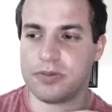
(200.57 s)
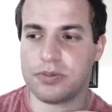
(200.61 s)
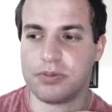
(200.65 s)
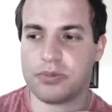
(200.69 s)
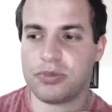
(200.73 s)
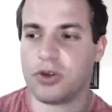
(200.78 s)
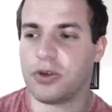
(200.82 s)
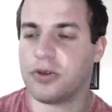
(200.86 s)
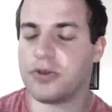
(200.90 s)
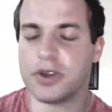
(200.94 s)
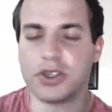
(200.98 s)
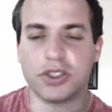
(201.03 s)

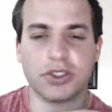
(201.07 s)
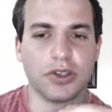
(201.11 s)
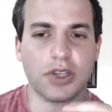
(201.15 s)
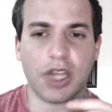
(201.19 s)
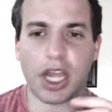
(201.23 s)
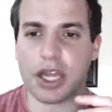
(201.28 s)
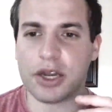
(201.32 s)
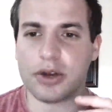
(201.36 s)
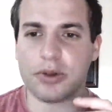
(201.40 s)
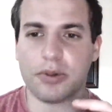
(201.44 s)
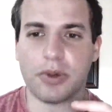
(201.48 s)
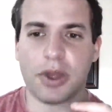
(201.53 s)
provincial
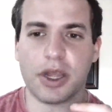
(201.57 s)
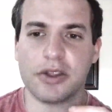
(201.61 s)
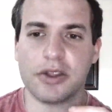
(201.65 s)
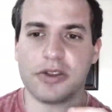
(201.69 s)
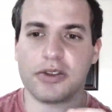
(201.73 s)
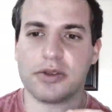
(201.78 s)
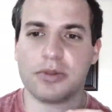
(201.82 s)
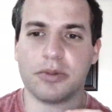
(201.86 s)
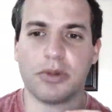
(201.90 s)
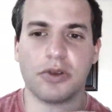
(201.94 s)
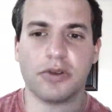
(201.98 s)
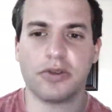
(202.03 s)
kind of ways,
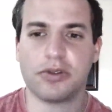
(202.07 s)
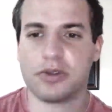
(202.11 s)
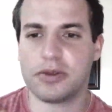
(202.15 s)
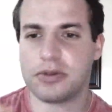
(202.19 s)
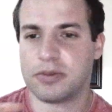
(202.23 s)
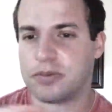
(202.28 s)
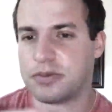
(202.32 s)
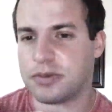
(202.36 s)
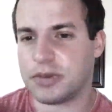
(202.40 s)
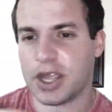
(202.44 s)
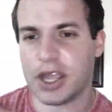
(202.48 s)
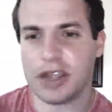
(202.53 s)
the most
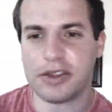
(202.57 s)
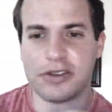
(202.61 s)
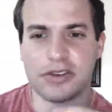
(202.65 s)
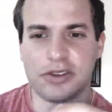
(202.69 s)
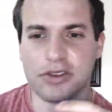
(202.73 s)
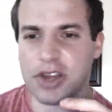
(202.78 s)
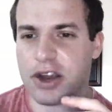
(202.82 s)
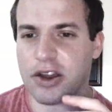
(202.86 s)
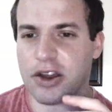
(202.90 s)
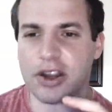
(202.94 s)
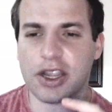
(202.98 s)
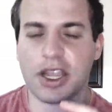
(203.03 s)

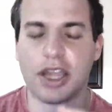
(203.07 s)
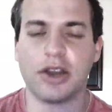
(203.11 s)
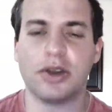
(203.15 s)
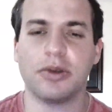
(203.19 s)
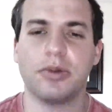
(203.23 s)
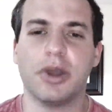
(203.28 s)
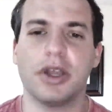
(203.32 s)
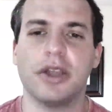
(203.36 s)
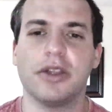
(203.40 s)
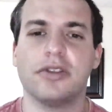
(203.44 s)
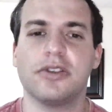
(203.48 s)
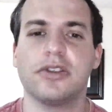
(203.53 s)
esoteric kind of
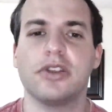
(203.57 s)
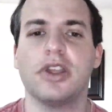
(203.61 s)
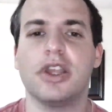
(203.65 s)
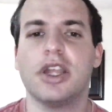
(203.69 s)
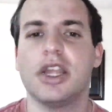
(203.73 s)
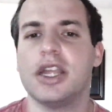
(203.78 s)
ways.